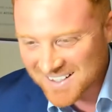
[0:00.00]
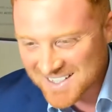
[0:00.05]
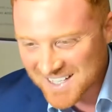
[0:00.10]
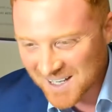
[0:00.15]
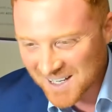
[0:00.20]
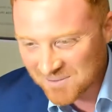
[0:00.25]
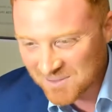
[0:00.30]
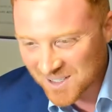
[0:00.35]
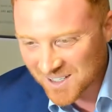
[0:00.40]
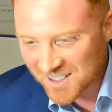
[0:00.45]

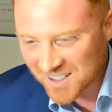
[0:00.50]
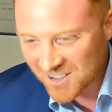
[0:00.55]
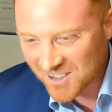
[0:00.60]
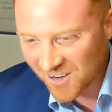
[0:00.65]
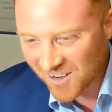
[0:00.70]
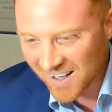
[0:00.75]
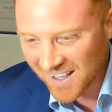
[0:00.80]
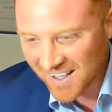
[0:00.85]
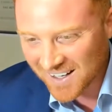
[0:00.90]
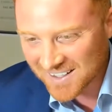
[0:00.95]
team, you're
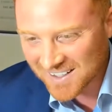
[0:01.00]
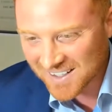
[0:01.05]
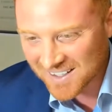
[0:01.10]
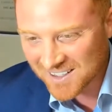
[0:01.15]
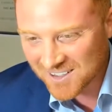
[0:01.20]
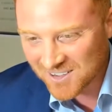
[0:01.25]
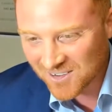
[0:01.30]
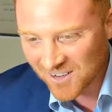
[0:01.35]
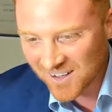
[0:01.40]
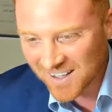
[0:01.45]
not allowed to
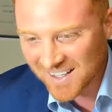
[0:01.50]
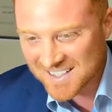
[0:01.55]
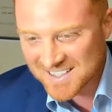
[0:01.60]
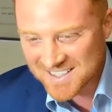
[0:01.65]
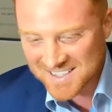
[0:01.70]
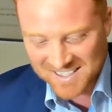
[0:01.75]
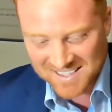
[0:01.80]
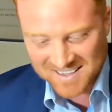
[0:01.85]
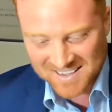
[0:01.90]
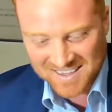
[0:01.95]
you're not allowed to
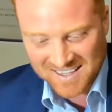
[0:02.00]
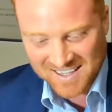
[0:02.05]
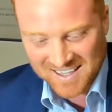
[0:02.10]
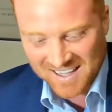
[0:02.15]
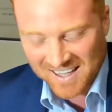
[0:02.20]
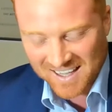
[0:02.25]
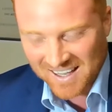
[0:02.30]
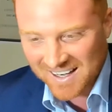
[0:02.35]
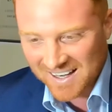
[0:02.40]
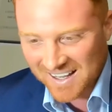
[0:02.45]
sit there
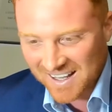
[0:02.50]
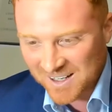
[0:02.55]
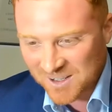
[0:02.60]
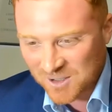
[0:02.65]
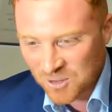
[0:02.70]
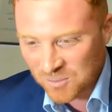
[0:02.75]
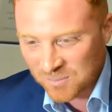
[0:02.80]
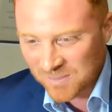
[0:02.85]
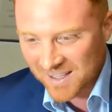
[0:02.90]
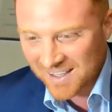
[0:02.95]
and
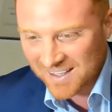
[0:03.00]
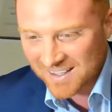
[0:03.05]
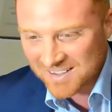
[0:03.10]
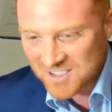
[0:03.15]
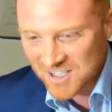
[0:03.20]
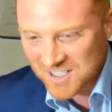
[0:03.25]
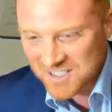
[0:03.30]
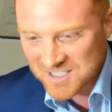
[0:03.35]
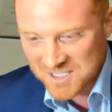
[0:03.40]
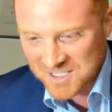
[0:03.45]
heckle me
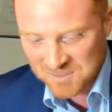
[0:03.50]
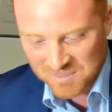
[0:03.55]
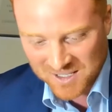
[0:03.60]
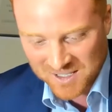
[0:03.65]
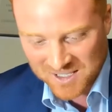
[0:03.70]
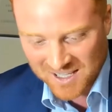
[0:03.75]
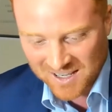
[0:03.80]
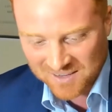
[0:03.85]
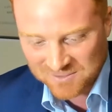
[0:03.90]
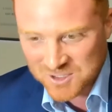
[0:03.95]
just to me.
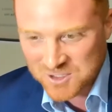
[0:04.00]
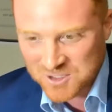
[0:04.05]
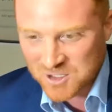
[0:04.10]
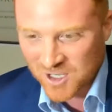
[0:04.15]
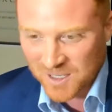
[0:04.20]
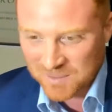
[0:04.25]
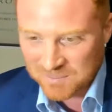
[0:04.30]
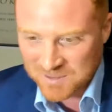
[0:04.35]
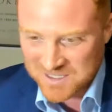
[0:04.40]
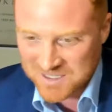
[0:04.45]
You have to
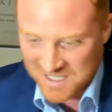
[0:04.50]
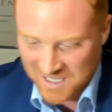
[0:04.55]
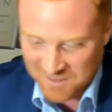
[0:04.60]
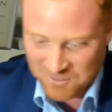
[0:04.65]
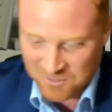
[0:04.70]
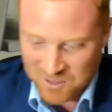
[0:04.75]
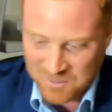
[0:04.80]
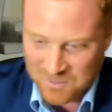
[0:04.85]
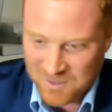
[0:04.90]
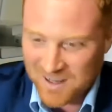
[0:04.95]
type it to
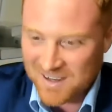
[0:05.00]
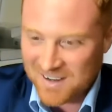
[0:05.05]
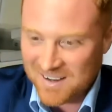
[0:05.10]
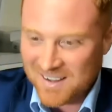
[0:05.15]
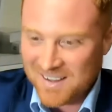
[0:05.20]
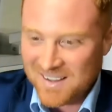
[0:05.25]
everyone.